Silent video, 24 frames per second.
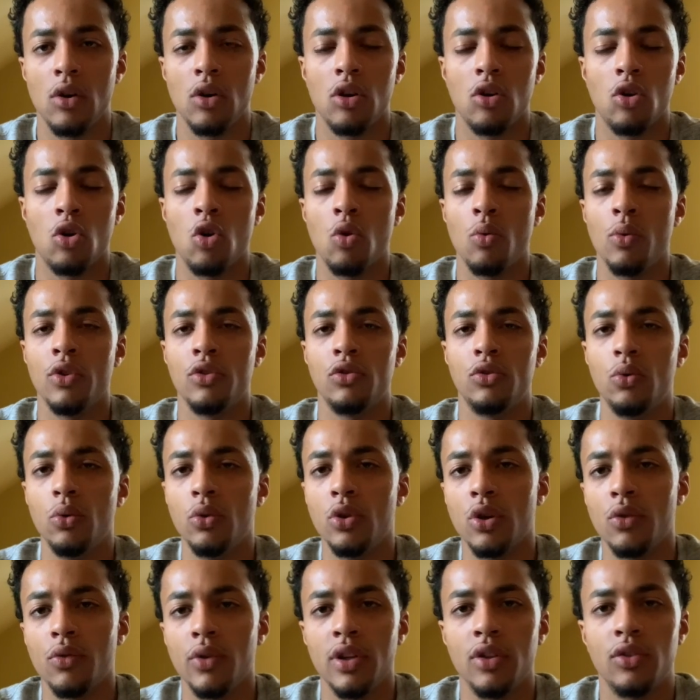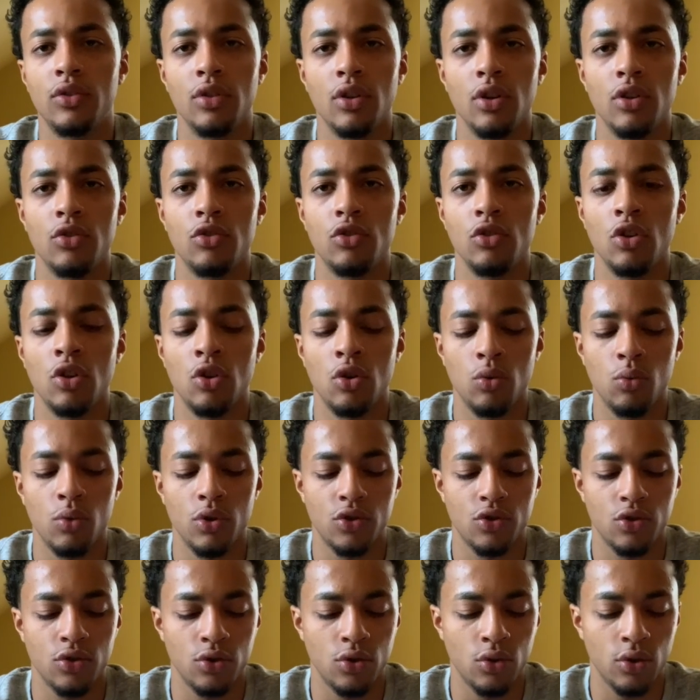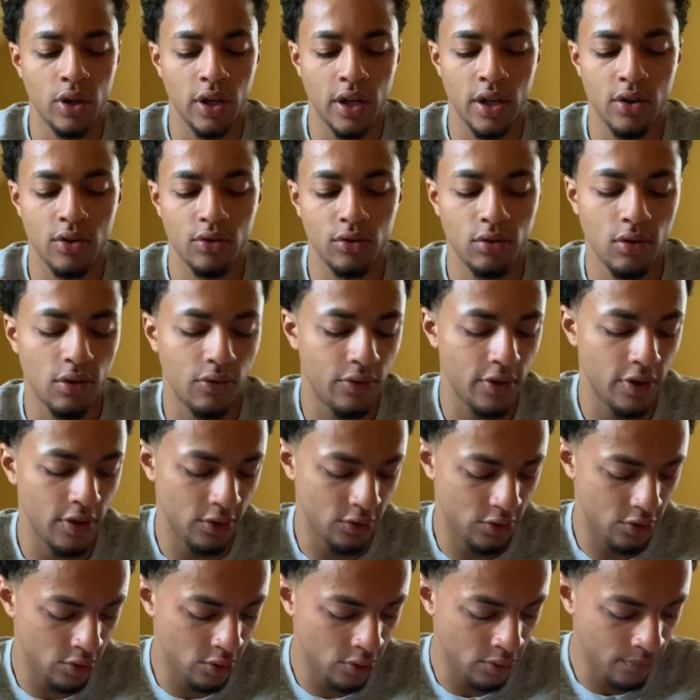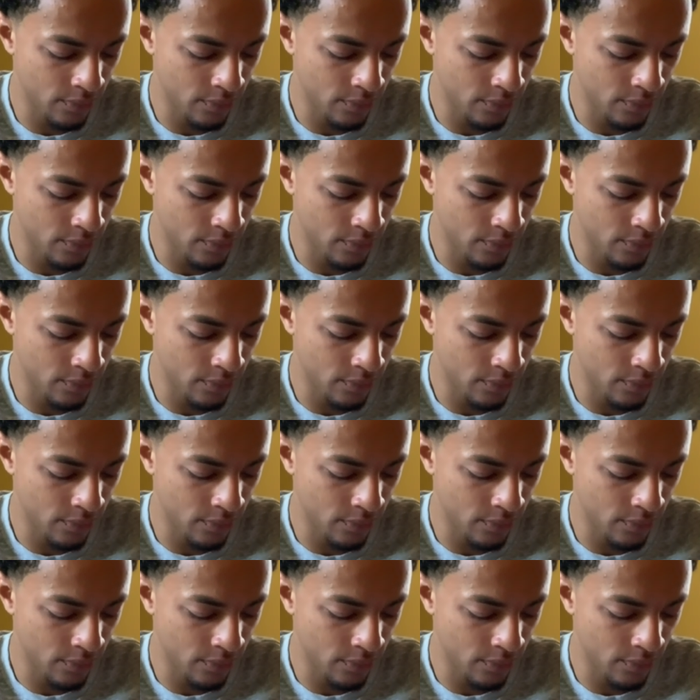Always do your research, know what you're getting yourself into.